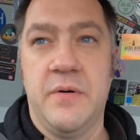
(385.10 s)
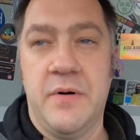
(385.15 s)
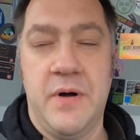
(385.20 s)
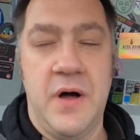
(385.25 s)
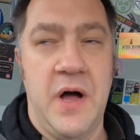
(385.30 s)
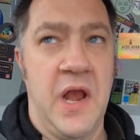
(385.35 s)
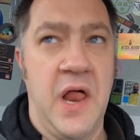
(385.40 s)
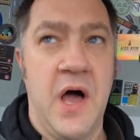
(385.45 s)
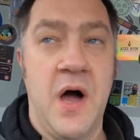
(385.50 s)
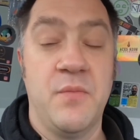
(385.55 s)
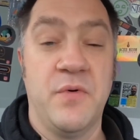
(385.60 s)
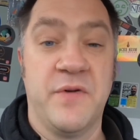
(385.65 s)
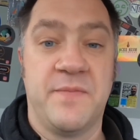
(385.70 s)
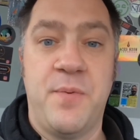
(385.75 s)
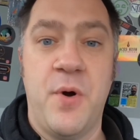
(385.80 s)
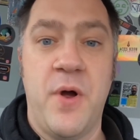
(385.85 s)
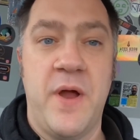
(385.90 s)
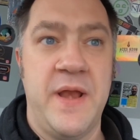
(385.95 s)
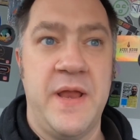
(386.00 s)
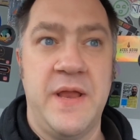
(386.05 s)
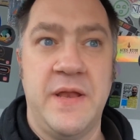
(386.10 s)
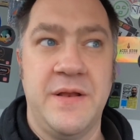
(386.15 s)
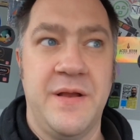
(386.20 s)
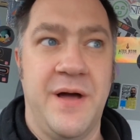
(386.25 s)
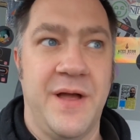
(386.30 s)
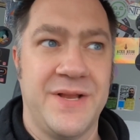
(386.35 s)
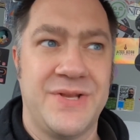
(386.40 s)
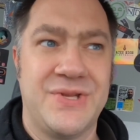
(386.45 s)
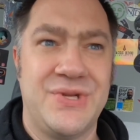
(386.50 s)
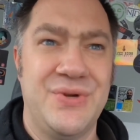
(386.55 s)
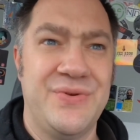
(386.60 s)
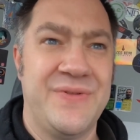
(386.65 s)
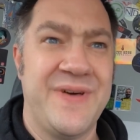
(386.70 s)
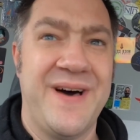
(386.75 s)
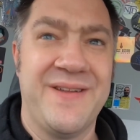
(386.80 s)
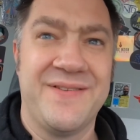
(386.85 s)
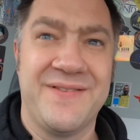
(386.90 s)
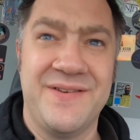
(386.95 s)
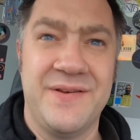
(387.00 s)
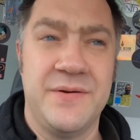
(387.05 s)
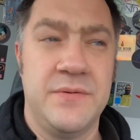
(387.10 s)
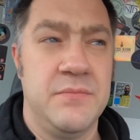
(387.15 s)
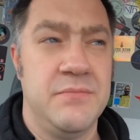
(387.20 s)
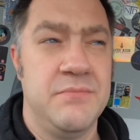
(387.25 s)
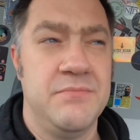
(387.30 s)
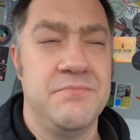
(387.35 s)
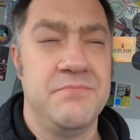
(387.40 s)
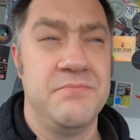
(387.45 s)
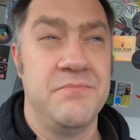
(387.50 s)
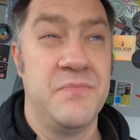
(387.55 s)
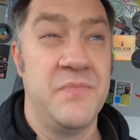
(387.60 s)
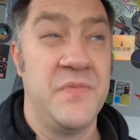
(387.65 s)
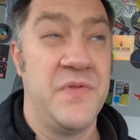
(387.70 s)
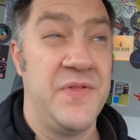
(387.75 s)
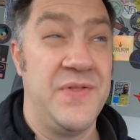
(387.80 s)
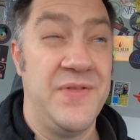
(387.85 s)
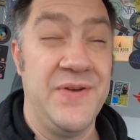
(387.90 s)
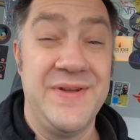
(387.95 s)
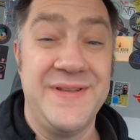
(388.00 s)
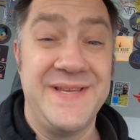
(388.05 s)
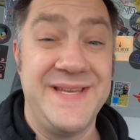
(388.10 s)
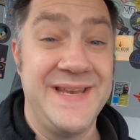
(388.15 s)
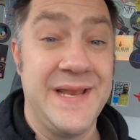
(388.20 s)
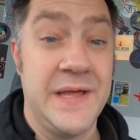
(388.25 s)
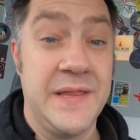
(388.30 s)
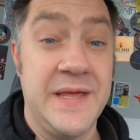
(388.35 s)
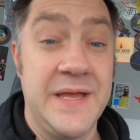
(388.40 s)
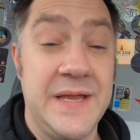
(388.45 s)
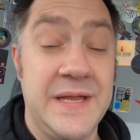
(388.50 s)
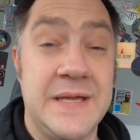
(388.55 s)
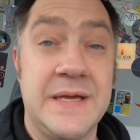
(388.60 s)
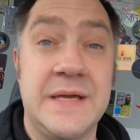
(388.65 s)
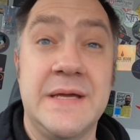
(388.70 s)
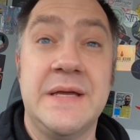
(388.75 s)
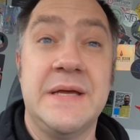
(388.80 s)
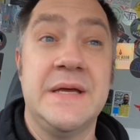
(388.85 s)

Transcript: alarm was put in like 2013, I think.